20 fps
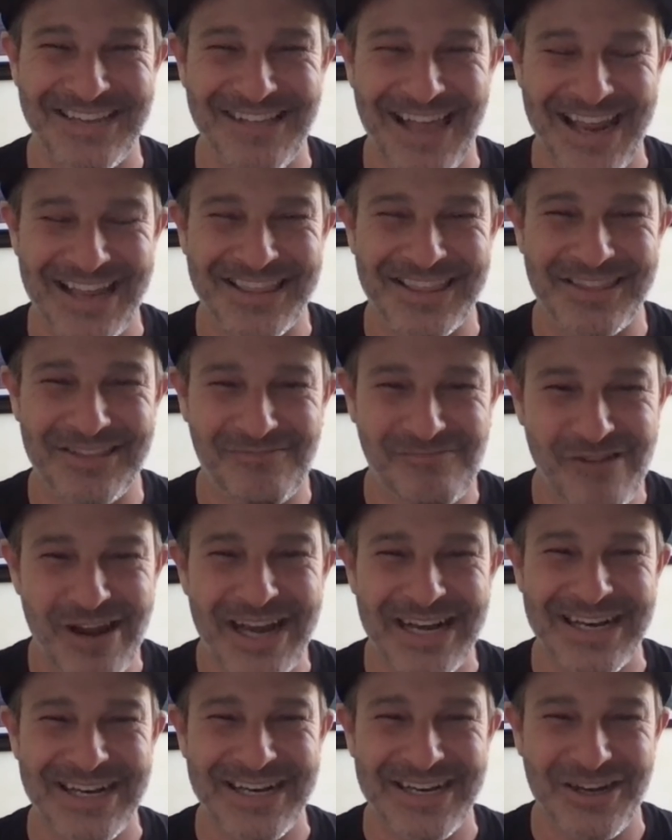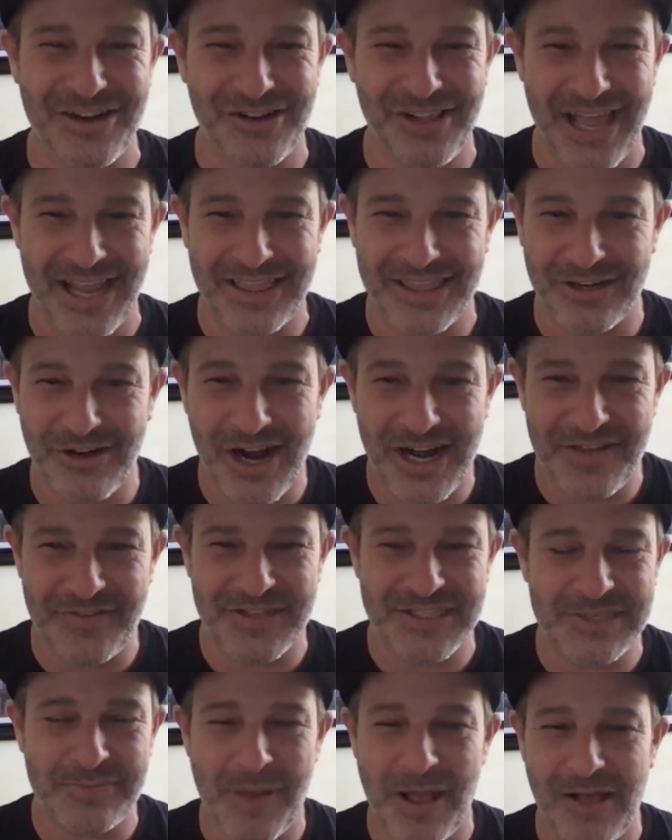like written, you're like, they're not
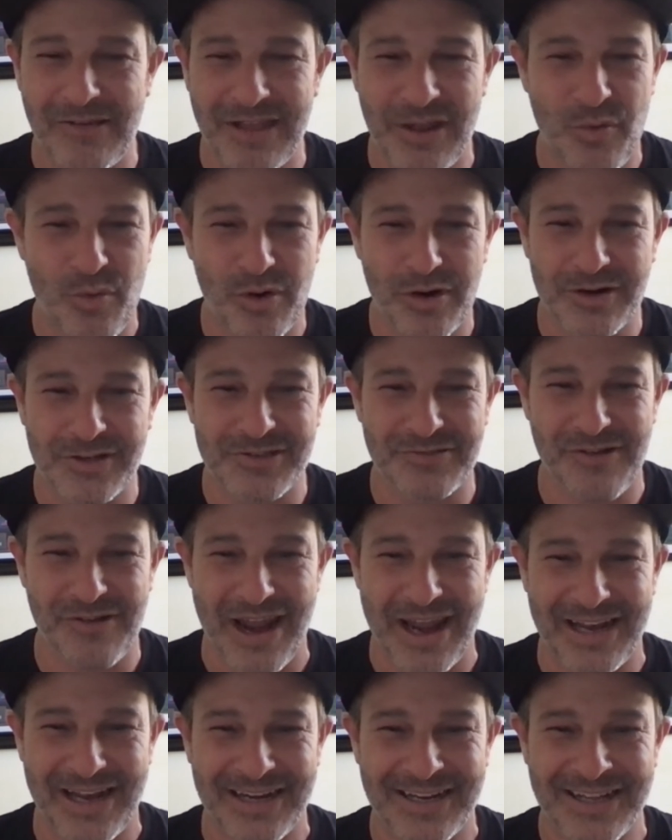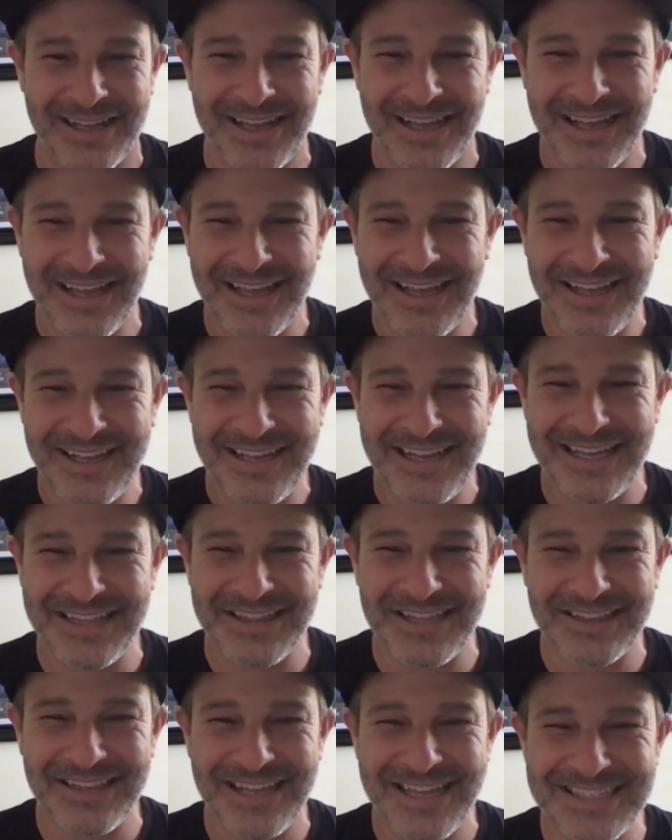even spelling words right.
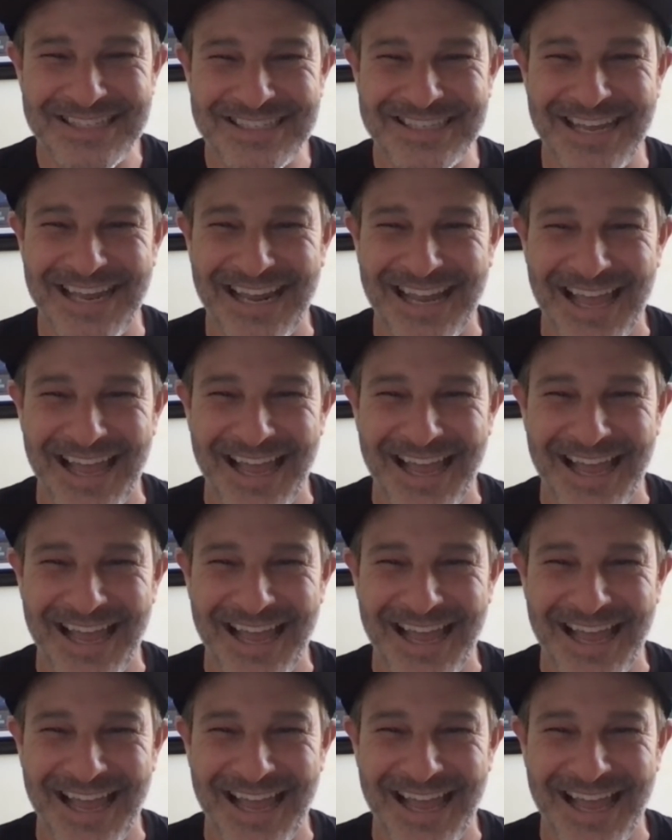in the listing,